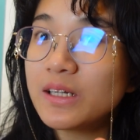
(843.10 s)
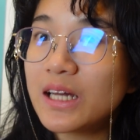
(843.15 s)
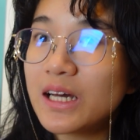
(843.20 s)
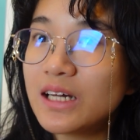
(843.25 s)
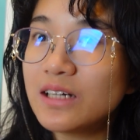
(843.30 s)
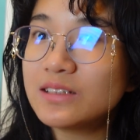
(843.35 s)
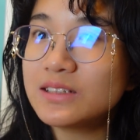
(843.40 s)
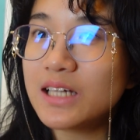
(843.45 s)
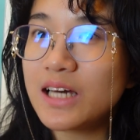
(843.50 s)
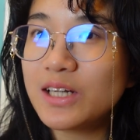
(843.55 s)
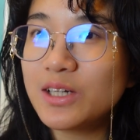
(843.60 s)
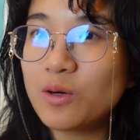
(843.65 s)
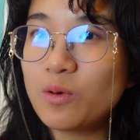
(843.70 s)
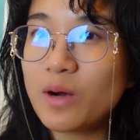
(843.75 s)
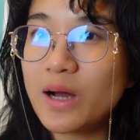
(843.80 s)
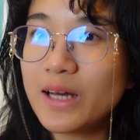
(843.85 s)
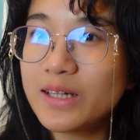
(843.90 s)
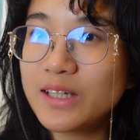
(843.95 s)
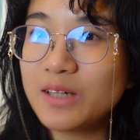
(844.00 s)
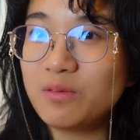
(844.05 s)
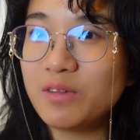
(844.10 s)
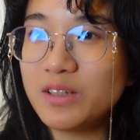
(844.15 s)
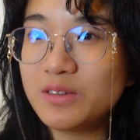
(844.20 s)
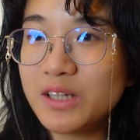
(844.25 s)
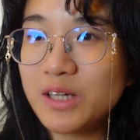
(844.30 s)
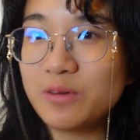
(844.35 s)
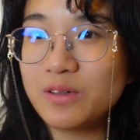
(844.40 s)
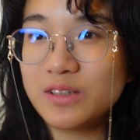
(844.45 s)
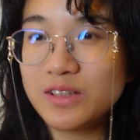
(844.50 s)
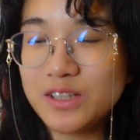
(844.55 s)
else had a wagon when
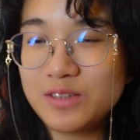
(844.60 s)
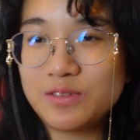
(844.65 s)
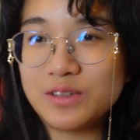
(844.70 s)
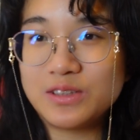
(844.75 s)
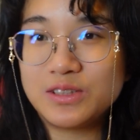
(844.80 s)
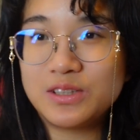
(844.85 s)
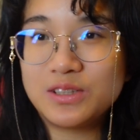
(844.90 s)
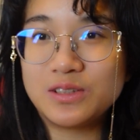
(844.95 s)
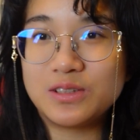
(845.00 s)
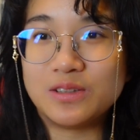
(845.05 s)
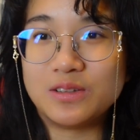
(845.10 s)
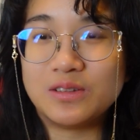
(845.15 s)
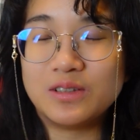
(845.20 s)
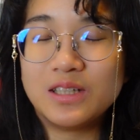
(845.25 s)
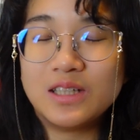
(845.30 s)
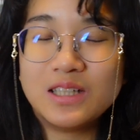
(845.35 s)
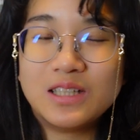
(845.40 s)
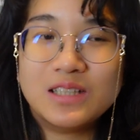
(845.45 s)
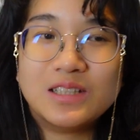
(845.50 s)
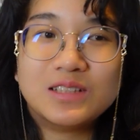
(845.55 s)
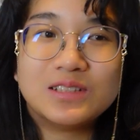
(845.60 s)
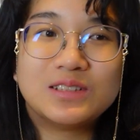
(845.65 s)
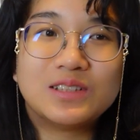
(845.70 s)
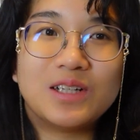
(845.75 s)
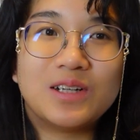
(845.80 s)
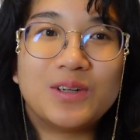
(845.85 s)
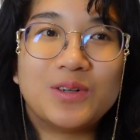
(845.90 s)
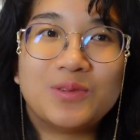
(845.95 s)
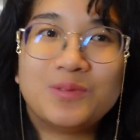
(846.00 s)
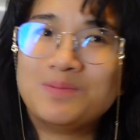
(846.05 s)
they were leaving too.
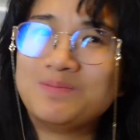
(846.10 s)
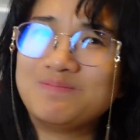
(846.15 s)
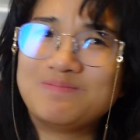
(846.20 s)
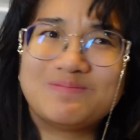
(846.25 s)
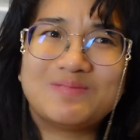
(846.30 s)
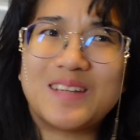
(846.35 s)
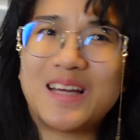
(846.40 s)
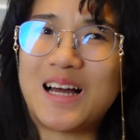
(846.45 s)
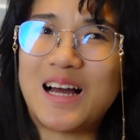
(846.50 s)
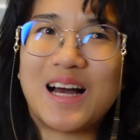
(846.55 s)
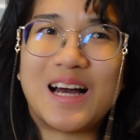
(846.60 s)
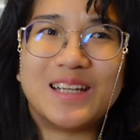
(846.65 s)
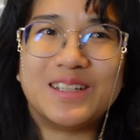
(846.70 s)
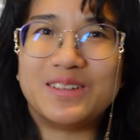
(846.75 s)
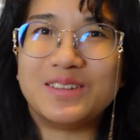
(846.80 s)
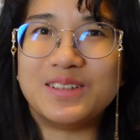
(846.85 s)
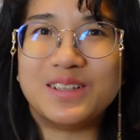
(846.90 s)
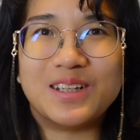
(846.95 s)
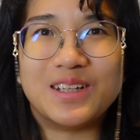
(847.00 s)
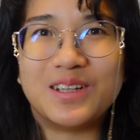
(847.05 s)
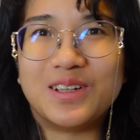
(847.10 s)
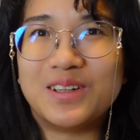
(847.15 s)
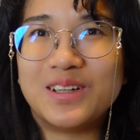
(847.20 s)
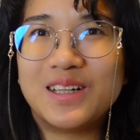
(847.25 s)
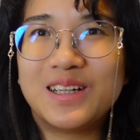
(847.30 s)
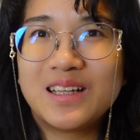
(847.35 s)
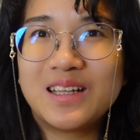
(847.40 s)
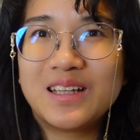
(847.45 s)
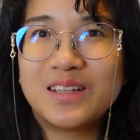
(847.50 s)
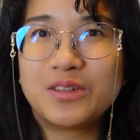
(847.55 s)
So, I don't know.
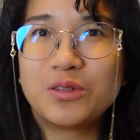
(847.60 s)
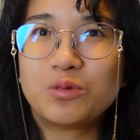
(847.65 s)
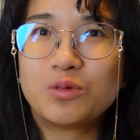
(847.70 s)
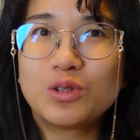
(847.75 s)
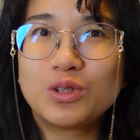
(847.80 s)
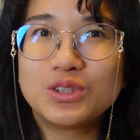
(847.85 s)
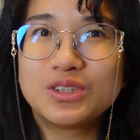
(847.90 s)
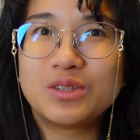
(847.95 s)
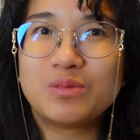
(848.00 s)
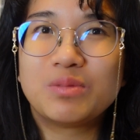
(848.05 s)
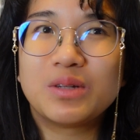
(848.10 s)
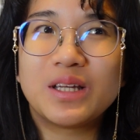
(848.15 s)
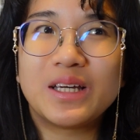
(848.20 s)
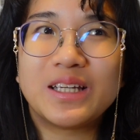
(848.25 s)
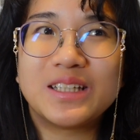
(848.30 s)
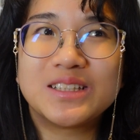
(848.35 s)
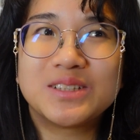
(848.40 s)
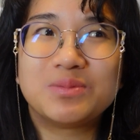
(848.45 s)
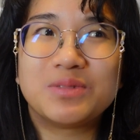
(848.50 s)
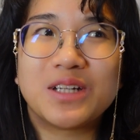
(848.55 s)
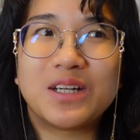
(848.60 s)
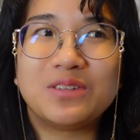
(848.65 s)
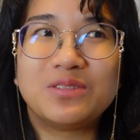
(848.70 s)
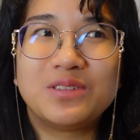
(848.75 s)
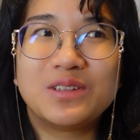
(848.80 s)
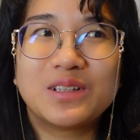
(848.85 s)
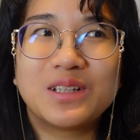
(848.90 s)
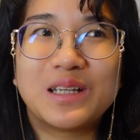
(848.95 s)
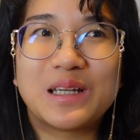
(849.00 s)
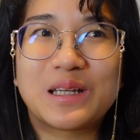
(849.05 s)
The rule's in place, but I
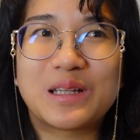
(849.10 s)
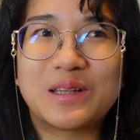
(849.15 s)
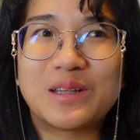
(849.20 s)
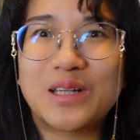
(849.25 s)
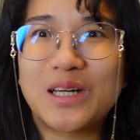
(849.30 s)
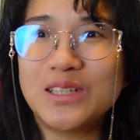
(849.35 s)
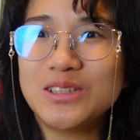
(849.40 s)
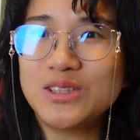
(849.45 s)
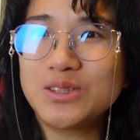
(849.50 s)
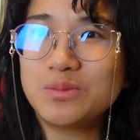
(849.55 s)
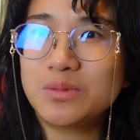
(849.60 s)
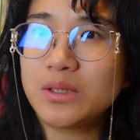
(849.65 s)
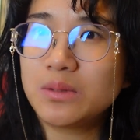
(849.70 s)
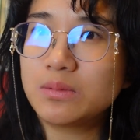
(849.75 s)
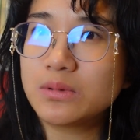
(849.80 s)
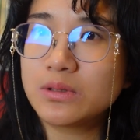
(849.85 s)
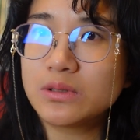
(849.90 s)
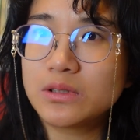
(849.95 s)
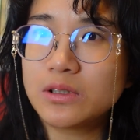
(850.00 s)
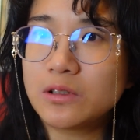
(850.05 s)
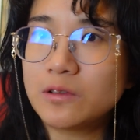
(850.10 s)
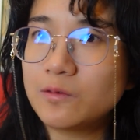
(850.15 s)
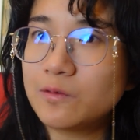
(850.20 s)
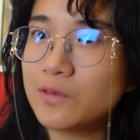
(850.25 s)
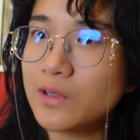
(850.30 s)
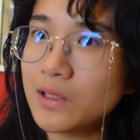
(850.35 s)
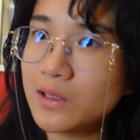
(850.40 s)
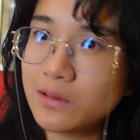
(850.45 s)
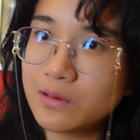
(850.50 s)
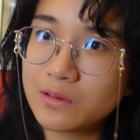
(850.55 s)
feel like lots of people don't
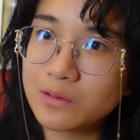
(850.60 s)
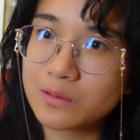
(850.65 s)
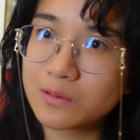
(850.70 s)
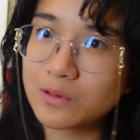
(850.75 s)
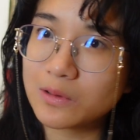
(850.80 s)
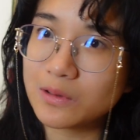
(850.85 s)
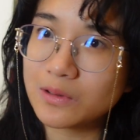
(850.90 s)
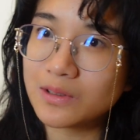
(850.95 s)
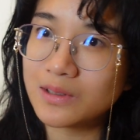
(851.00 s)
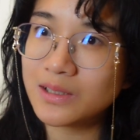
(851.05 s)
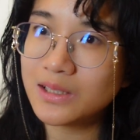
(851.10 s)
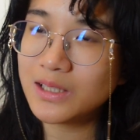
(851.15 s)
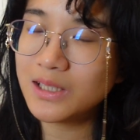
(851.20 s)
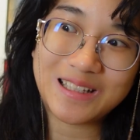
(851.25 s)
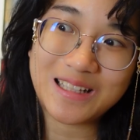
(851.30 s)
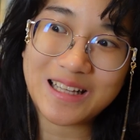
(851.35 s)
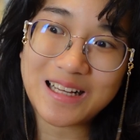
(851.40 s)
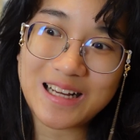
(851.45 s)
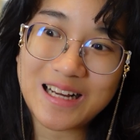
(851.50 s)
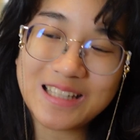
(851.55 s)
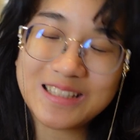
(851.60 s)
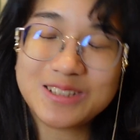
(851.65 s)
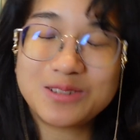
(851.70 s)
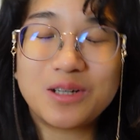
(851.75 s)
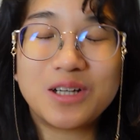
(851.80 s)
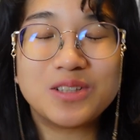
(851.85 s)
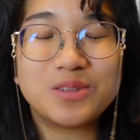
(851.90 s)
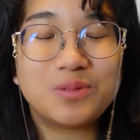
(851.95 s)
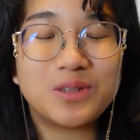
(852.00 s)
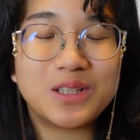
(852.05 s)
follow the rule. I just
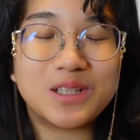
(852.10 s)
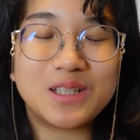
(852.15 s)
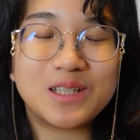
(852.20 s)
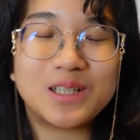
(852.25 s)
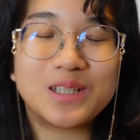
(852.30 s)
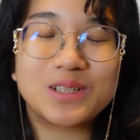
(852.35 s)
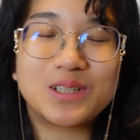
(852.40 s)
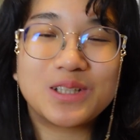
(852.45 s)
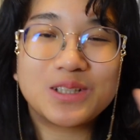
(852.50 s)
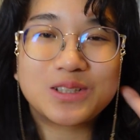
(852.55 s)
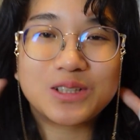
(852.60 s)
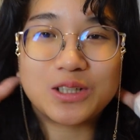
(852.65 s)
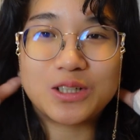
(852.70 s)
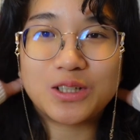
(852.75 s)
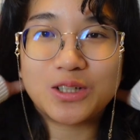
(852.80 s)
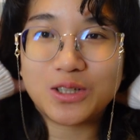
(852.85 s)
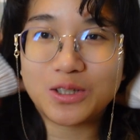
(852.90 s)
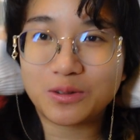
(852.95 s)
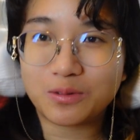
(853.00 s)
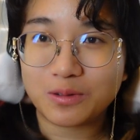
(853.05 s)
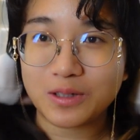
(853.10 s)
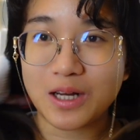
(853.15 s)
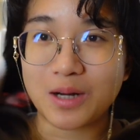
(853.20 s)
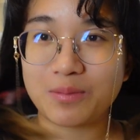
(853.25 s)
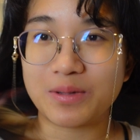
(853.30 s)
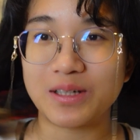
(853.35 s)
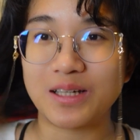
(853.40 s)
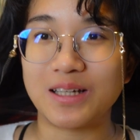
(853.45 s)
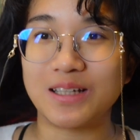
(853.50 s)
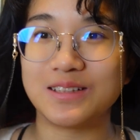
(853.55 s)
want to be a good girl
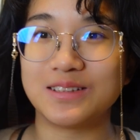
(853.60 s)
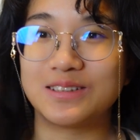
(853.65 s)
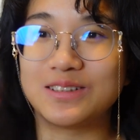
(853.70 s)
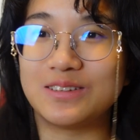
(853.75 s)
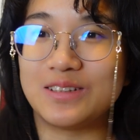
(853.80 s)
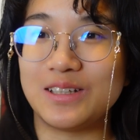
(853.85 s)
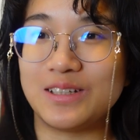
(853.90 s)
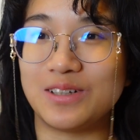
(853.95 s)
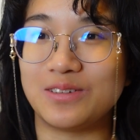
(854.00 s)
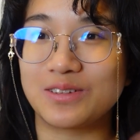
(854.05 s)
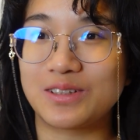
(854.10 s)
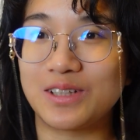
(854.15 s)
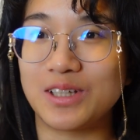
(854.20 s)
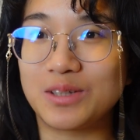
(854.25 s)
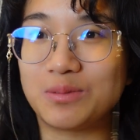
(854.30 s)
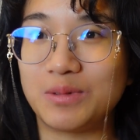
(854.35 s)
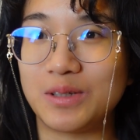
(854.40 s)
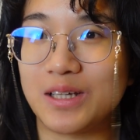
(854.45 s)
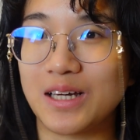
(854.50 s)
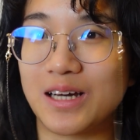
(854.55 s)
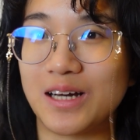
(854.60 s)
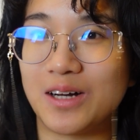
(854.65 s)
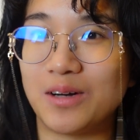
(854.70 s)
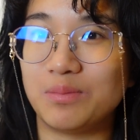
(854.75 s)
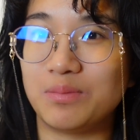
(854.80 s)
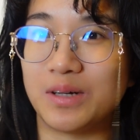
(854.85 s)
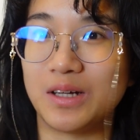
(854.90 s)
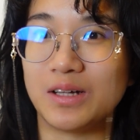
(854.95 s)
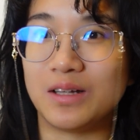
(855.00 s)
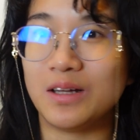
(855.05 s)
coming in so they don't kick me out,
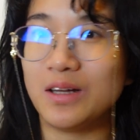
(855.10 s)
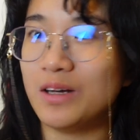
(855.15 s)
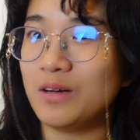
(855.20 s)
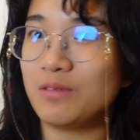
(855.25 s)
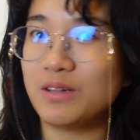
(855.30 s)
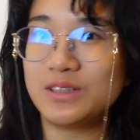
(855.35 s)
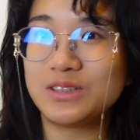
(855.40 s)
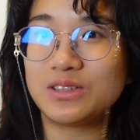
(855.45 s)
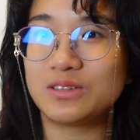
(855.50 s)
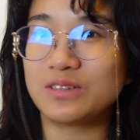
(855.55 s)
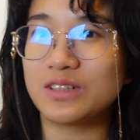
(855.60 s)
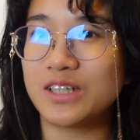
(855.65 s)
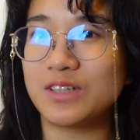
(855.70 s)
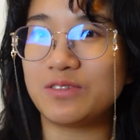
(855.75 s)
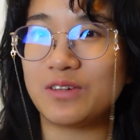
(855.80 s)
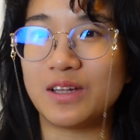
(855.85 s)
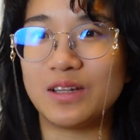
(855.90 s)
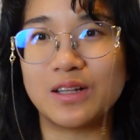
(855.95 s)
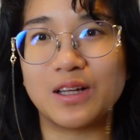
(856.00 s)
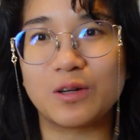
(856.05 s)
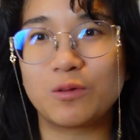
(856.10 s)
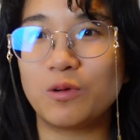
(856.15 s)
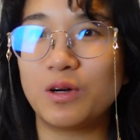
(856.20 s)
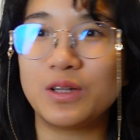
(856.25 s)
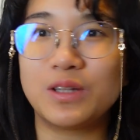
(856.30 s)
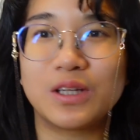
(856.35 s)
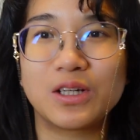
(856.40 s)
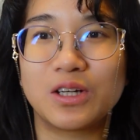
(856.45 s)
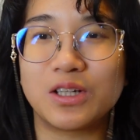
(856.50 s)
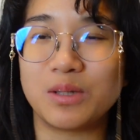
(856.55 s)
but once you're leaving, like, what are
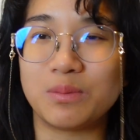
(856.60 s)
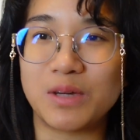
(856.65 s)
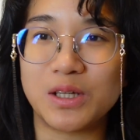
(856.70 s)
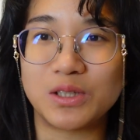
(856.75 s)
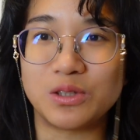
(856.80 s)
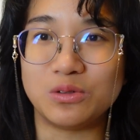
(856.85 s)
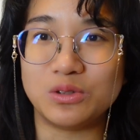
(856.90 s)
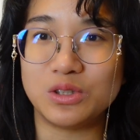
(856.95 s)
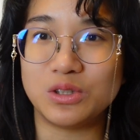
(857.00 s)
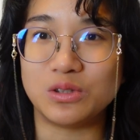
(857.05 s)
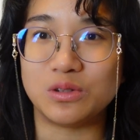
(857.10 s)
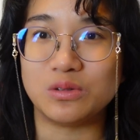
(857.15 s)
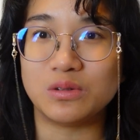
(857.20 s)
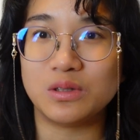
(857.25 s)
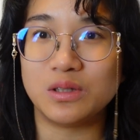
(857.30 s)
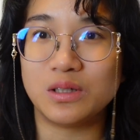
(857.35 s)
they gonna make you do?